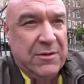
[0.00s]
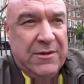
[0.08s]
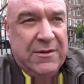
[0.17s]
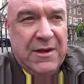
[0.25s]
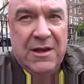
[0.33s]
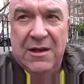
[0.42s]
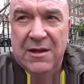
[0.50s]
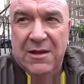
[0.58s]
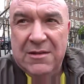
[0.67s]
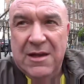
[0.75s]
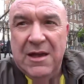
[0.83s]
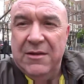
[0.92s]

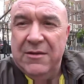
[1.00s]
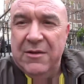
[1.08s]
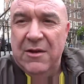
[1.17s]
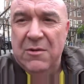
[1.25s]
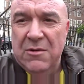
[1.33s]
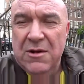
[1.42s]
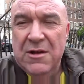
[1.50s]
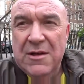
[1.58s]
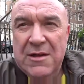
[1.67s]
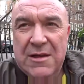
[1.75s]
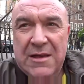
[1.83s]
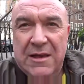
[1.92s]
So
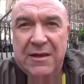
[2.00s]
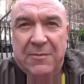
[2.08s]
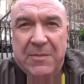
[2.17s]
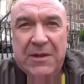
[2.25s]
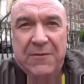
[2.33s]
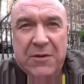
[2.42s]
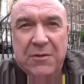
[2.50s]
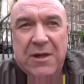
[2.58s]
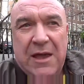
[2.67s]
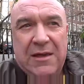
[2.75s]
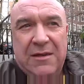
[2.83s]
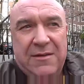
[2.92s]
it's been a few
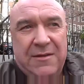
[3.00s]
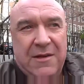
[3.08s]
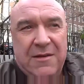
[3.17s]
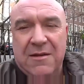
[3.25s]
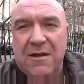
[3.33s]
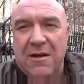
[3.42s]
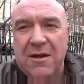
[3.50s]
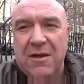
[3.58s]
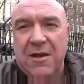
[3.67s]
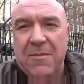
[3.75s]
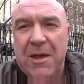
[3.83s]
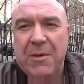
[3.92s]
days.
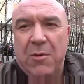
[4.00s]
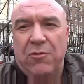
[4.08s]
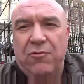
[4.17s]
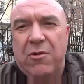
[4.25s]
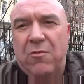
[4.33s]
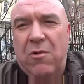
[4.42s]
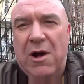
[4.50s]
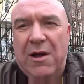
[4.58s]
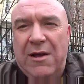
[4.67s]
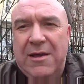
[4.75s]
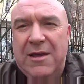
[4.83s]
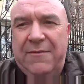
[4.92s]
You may be wondering
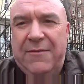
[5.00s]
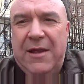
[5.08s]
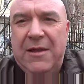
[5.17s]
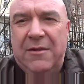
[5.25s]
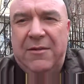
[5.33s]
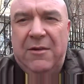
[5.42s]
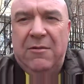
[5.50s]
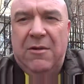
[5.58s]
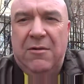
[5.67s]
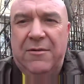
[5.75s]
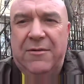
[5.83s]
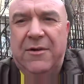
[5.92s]
why I've taken so
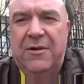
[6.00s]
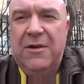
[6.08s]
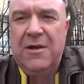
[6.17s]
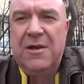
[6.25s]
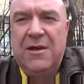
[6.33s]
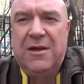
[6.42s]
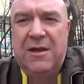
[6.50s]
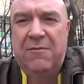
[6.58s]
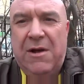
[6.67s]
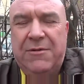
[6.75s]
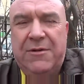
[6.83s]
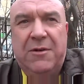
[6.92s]
long to get
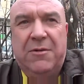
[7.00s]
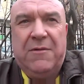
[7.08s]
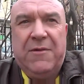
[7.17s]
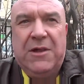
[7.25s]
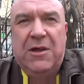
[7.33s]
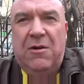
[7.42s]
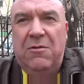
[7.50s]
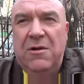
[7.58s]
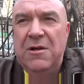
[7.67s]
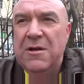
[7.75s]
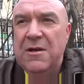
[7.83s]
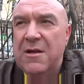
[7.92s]
around to doing a video.
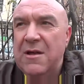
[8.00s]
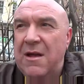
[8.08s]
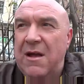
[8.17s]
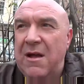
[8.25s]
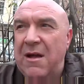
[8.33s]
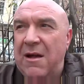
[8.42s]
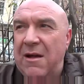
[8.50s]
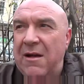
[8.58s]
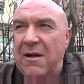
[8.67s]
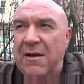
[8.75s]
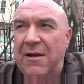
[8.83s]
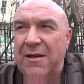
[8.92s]

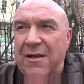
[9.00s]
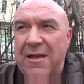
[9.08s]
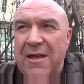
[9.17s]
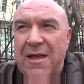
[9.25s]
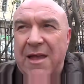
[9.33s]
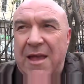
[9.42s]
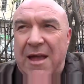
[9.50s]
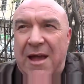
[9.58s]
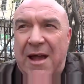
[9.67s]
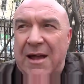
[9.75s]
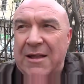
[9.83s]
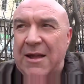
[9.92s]

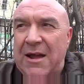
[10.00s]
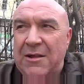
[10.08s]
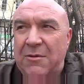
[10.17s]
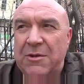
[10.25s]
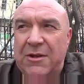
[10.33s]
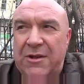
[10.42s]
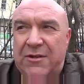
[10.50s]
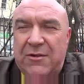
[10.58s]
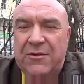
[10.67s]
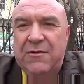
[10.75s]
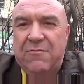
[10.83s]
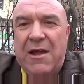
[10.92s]
And I don't want to
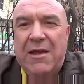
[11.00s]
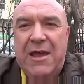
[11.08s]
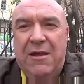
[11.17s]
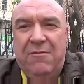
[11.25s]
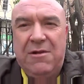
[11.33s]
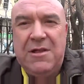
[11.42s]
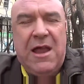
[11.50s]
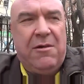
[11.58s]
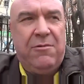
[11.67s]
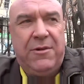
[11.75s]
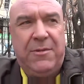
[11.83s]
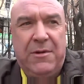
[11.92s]
discuss it right here and
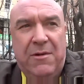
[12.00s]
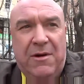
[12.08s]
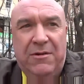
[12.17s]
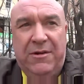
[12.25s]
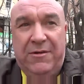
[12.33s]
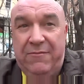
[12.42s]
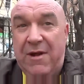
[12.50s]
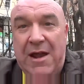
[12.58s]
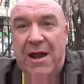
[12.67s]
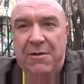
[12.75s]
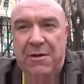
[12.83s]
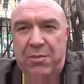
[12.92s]
now, to be quite honest,
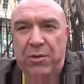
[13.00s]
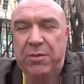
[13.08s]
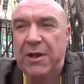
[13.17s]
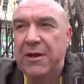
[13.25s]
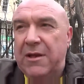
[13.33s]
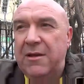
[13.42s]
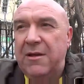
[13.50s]
right out in public.